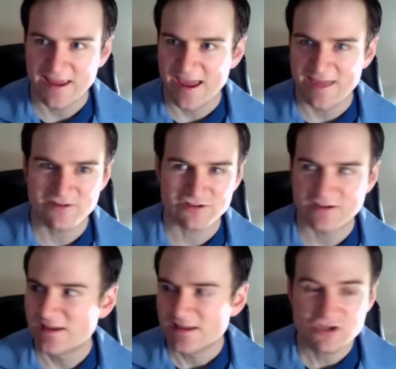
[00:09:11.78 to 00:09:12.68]
And there
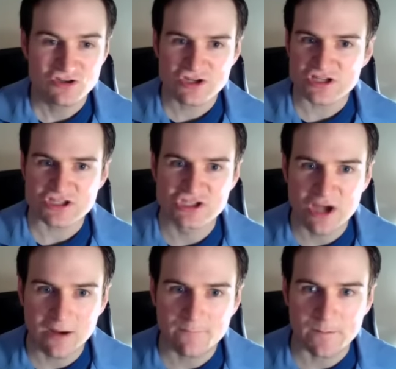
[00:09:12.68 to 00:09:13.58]
you're just
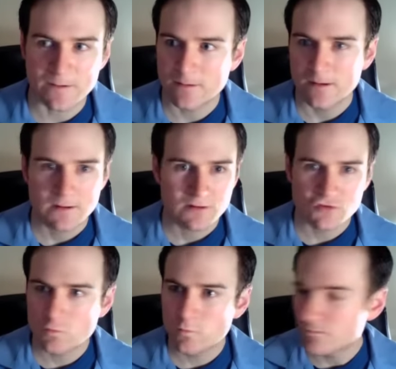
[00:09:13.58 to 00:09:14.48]
jumping
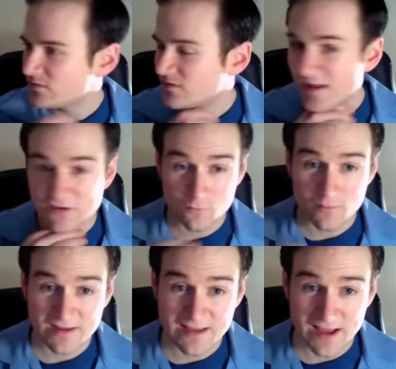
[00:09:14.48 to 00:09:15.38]
tw like
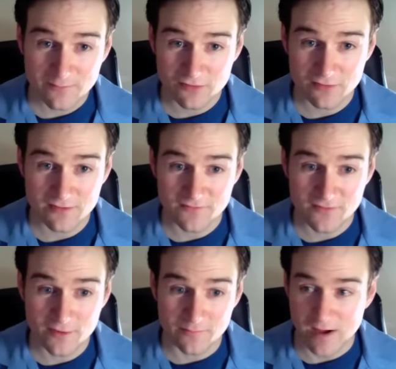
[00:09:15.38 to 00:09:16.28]
20 times during the
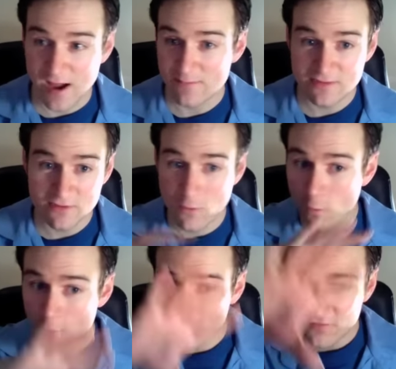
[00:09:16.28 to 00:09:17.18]
film. I mean, the
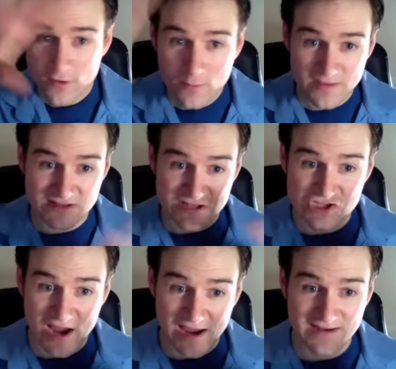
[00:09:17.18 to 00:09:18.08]
whole film is a
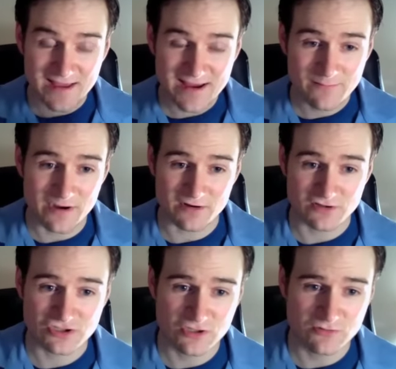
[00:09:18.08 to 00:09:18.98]
giant nightmare.
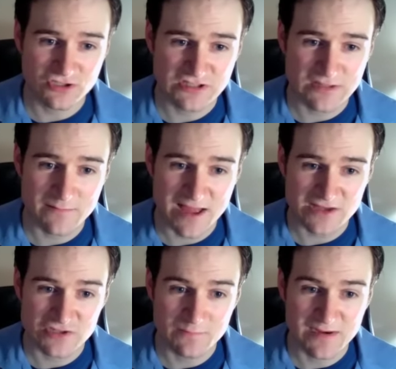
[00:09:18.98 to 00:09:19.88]
So just
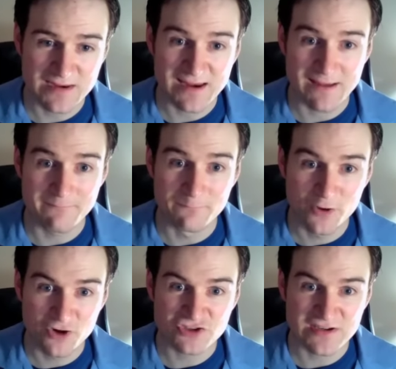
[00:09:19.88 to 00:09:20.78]
imagine being
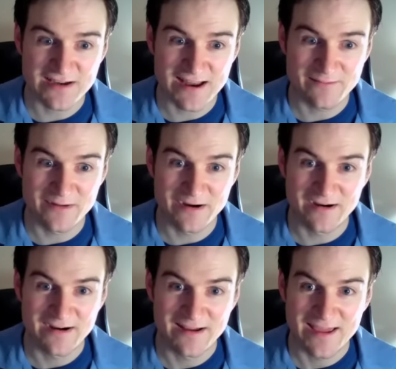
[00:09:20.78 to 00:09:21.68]
immersed in
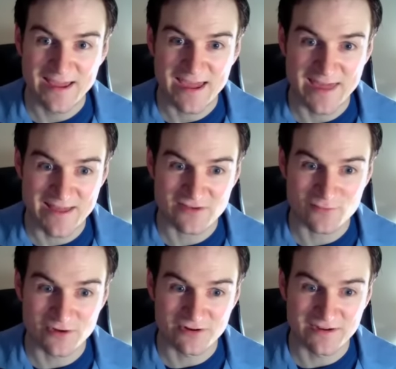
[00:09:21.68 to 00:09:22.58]
nightmare, and that's
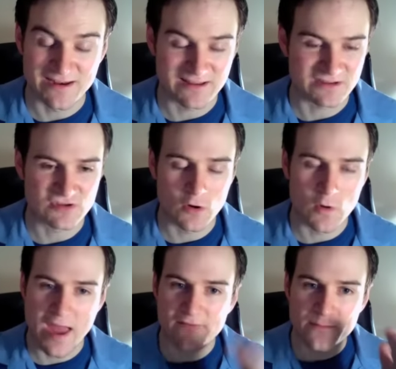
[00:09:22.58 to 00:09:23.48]
what you're getting.
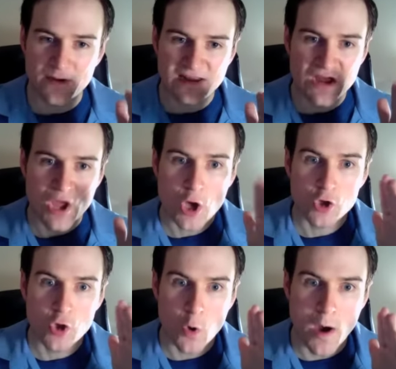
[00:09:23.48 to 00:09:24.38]
So, everybody,
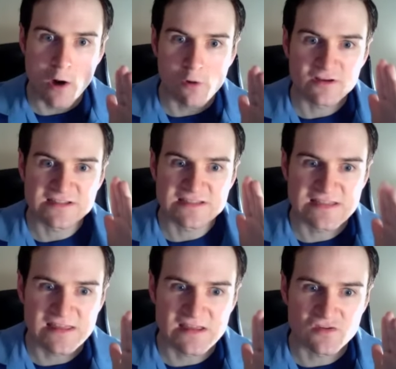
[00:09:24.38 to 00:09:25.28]
go out,
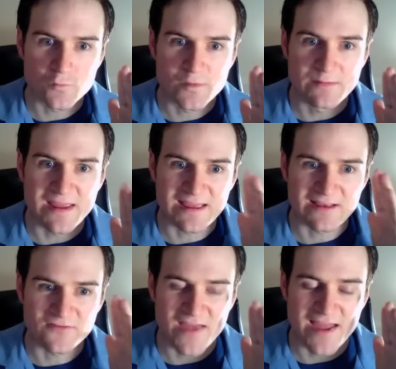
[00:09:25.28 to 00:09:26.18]
see this remake.
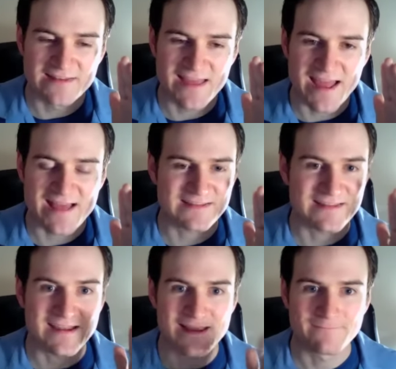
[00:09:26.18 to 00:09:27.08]
It's
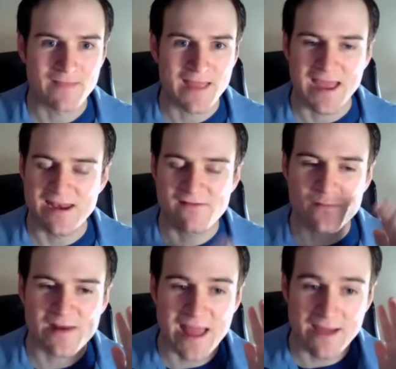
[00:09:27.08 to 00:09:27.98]
fantastic. And
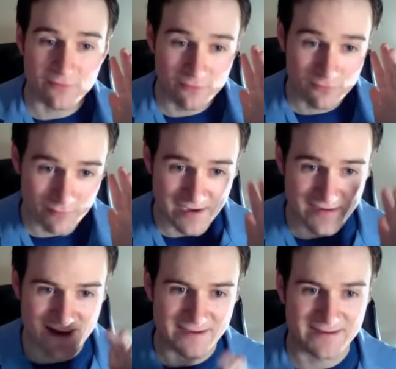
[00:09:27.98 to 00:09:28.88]
everybody, have a great
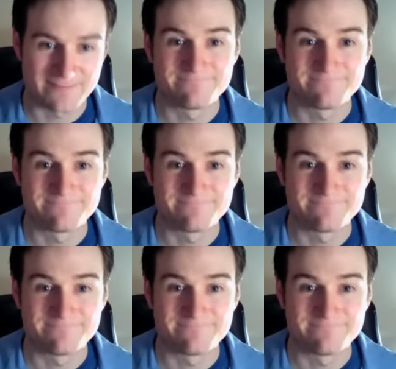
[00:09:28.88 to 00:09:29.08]
night.